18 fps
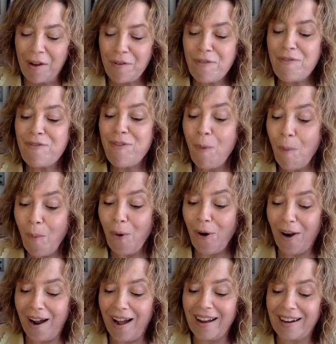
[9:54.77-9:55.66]

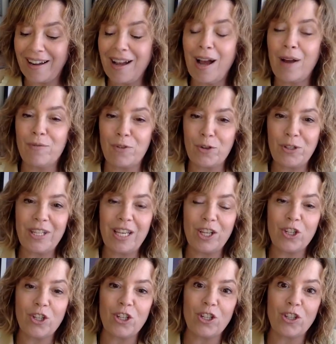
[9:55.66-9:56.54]
4 on
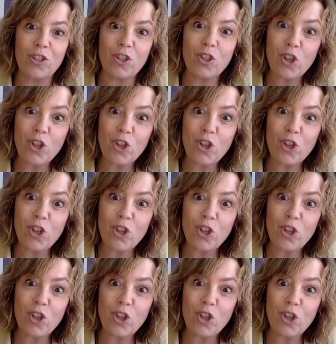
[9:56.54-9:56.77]
conversations.